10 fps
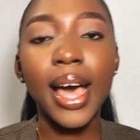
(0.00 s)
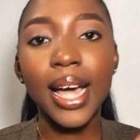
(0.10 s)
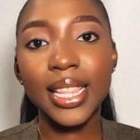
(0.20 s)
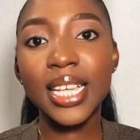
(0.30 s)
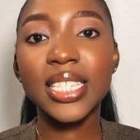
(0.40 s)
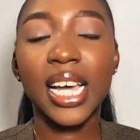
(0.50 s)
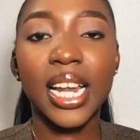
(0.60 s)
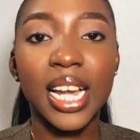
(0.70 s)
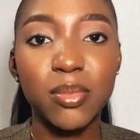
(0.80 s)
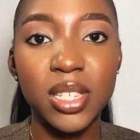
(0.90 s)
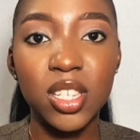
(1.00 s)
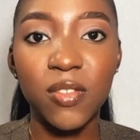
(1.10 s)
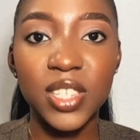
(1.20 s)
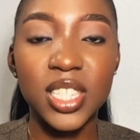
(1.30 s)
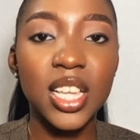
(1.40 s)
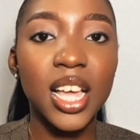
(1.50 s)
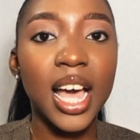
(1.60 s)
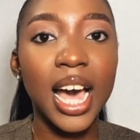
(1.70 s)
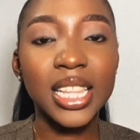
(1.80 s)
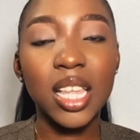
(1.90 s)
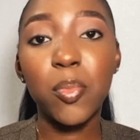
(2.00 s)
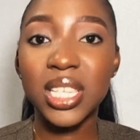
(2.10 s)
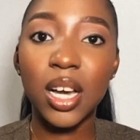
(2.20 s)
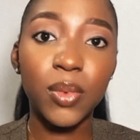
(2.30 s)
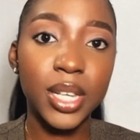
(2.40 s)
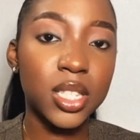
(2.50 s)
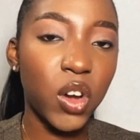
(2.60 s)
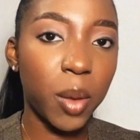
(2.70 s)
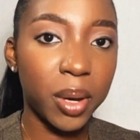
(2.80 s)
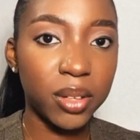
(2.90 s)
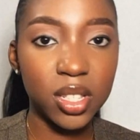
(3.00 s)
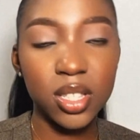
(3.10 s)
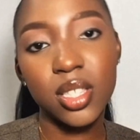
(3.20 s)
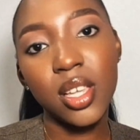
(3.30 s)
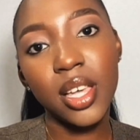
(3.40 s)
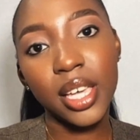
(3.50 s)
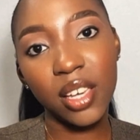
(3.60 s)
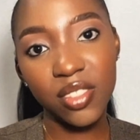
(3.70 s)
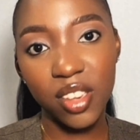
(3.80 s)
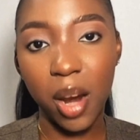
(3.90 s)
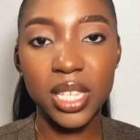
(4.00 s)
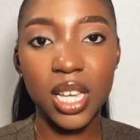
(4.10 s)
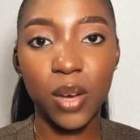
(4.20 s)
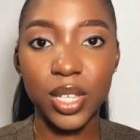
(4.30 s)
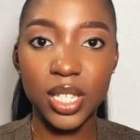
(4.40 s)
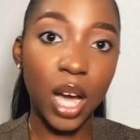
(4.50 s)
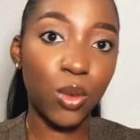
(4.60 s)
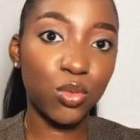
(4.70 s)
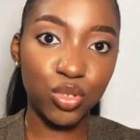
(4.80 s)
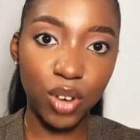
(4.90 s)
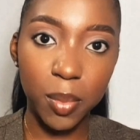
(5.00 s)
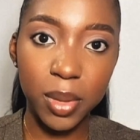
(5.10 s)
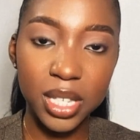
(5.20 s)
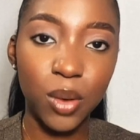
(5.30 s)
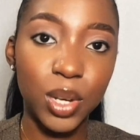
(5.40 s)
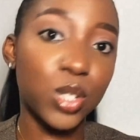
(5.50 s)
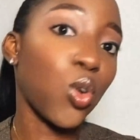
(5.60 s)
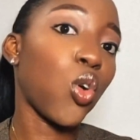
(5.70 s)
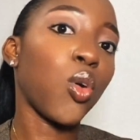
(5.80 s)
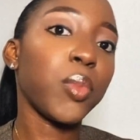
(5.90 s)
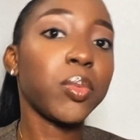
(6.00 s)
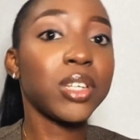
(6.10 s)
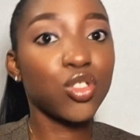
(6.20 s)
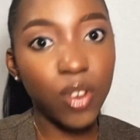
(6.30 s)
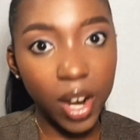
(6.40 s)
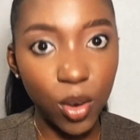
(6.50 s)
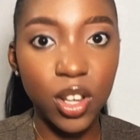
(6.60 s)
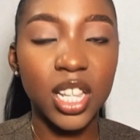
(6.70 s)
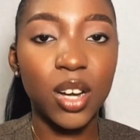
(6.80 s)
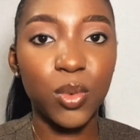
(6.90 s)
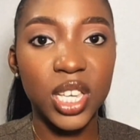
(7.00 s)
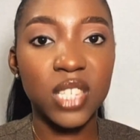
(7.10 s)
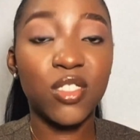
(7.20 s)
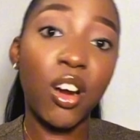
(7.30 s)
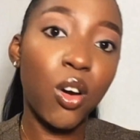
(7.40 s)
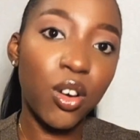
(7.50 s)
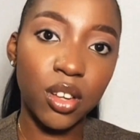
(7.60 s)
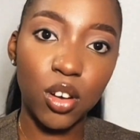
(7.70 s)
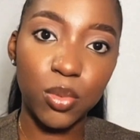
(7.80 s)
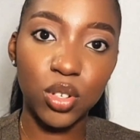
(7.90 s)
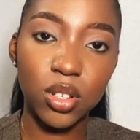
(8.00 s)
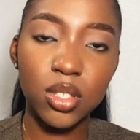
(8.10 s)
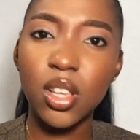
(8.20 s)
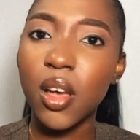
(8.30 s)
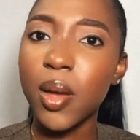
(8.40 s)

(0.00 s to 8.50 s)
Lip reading: Next thing I can ask myself is, are there better ways to go about this? If there are better ways, I will try better ways, or maybe try other ways if there are other options.